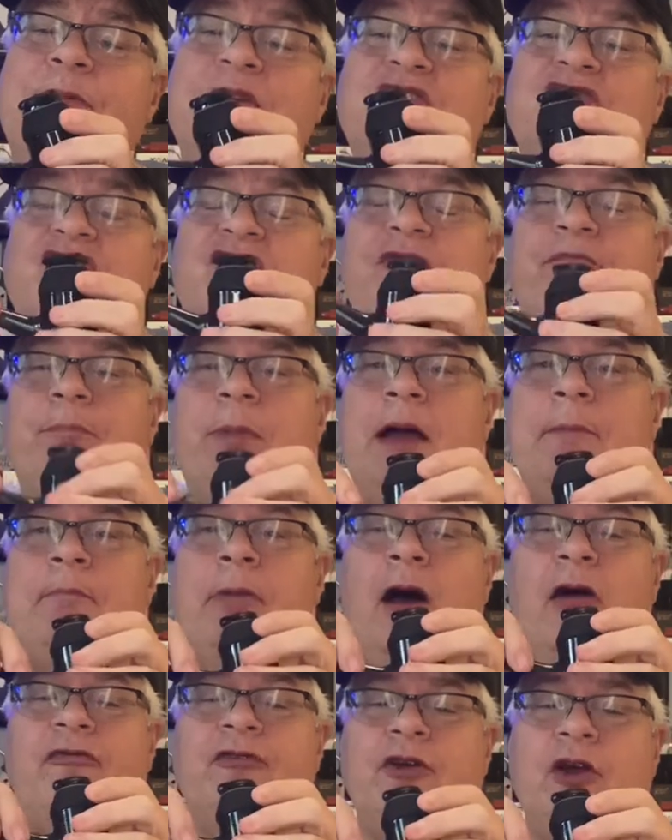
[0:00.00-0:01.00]
be shipped by
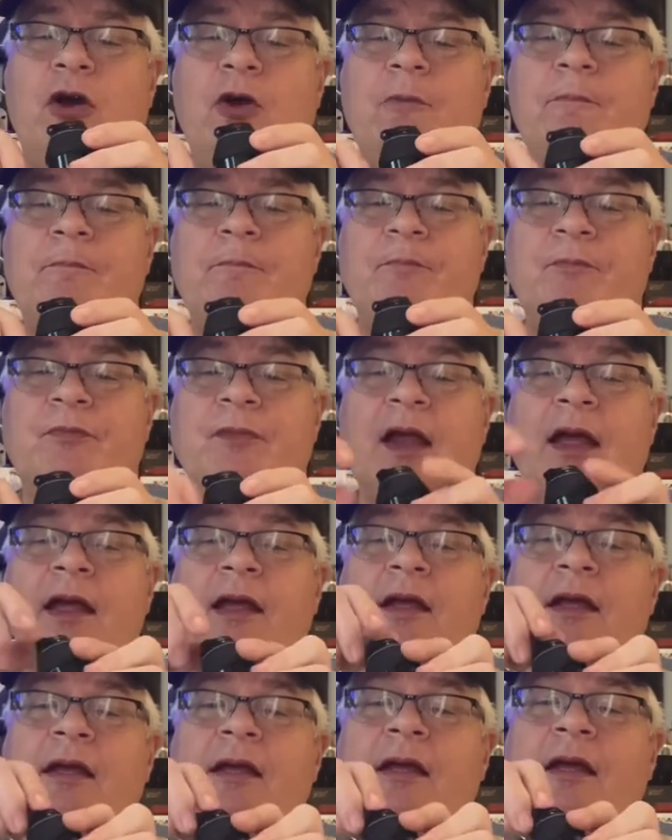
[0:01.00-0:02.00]
Puffco,
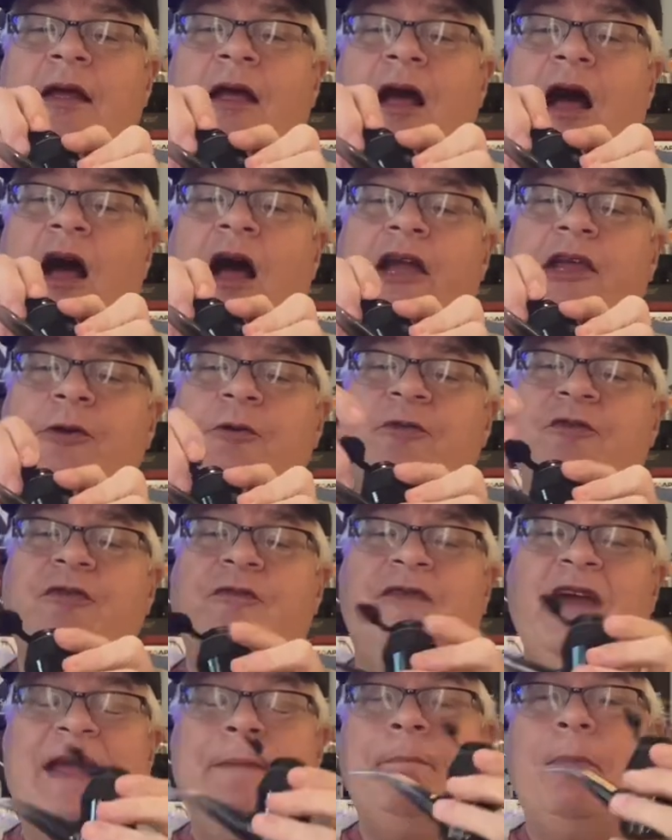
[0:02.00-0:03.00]
I used
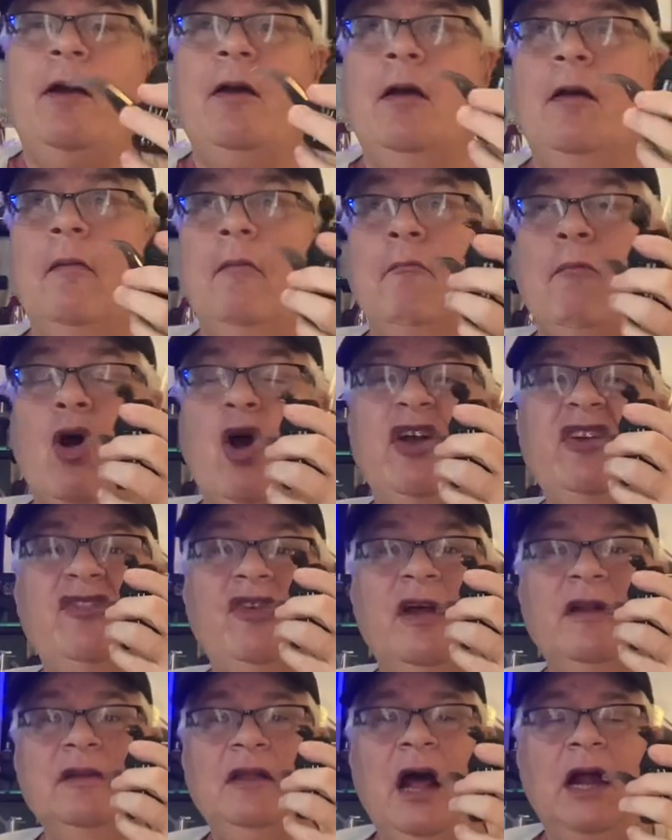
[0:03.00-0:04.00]

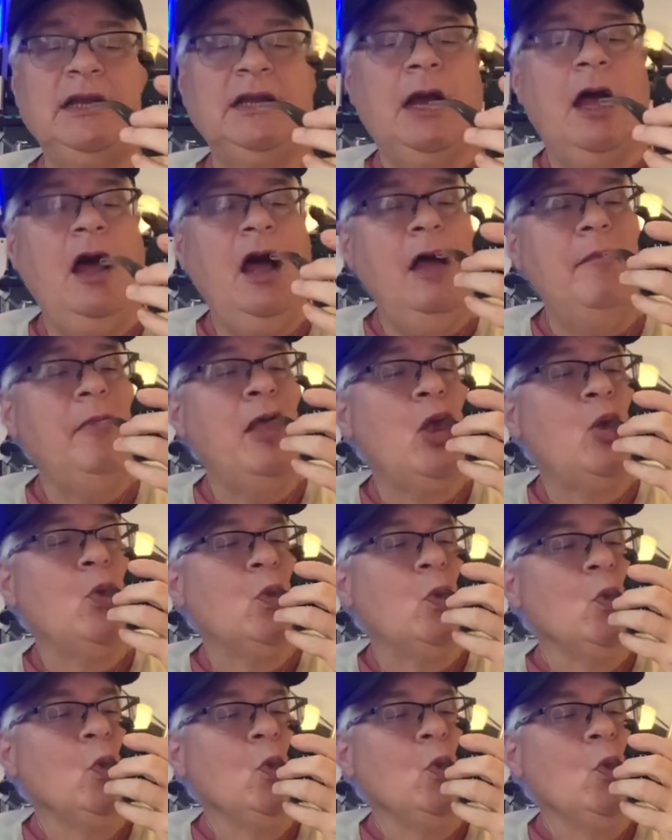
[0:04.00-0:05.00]
vapemart.com,
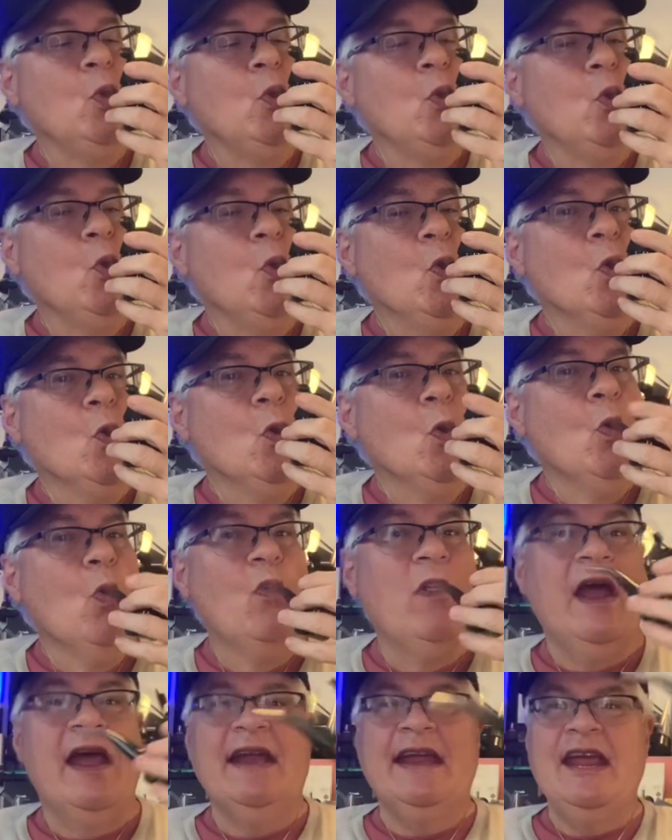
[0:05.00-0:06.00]

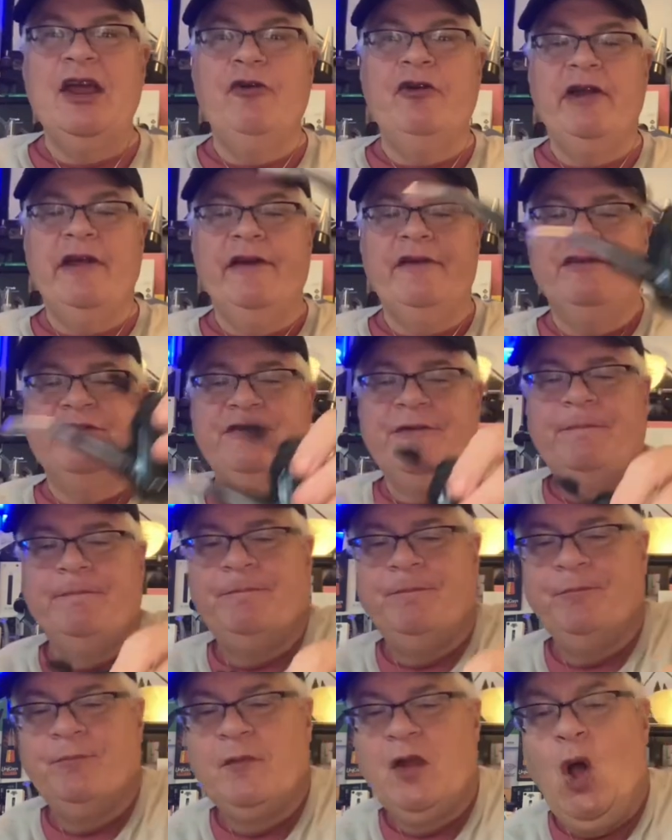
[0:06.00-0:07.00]
and here it is.
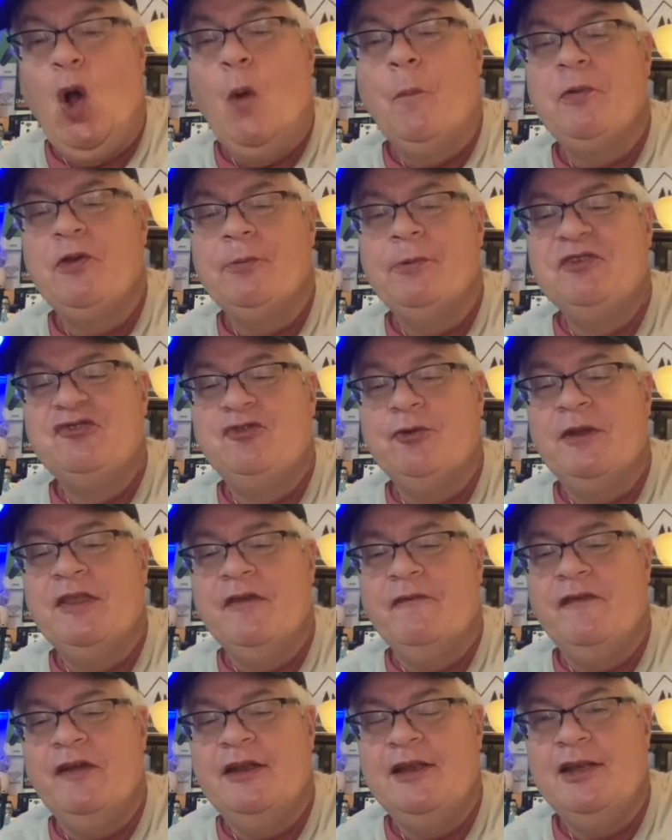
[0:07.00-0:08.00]
Hope you enjoyed the
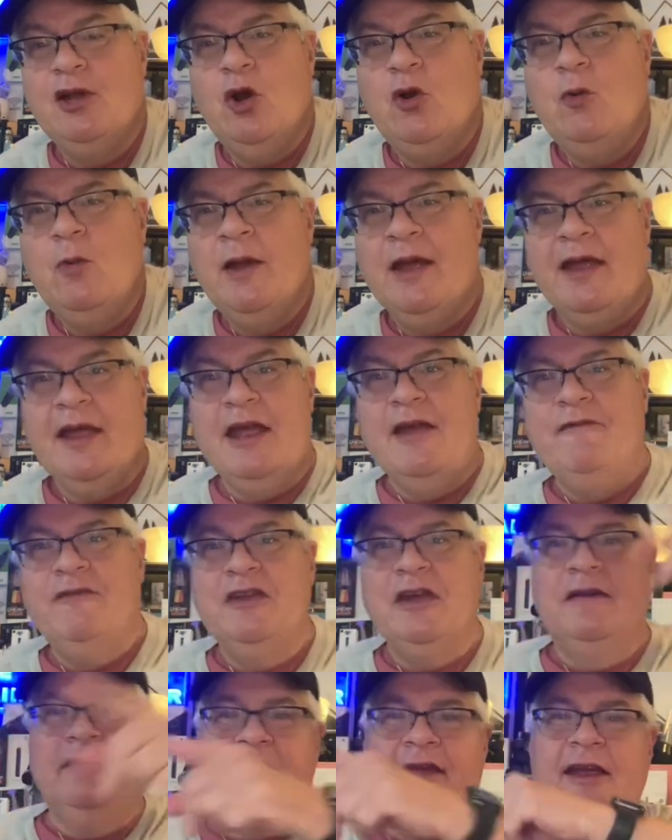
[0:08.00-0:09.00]
video. If
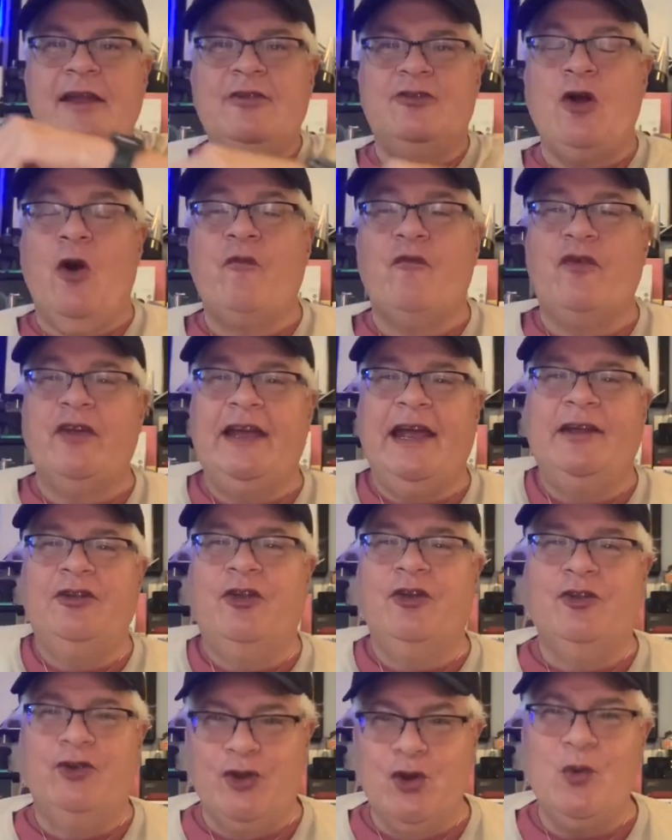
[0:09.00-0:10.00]
you did, don't forget to
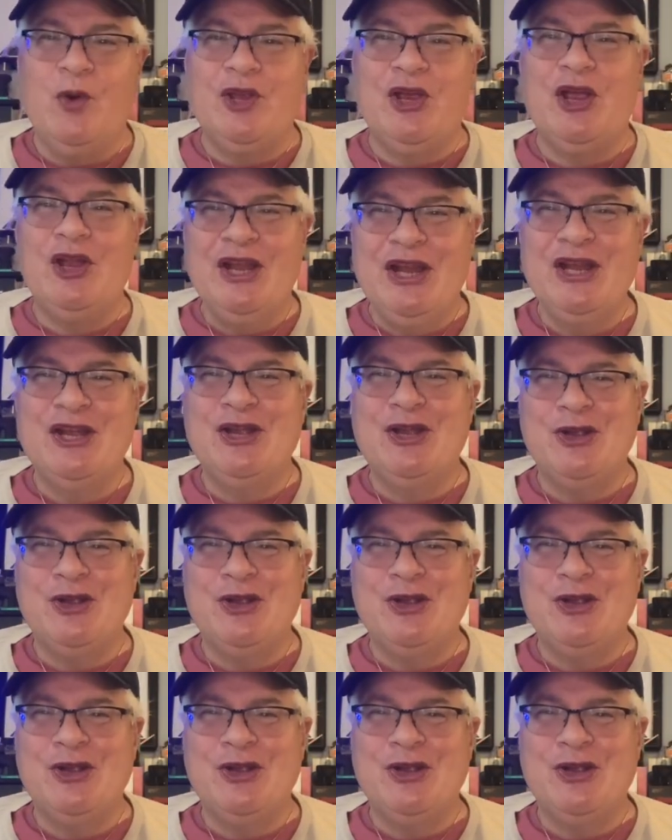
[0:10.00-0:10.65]
do what you need to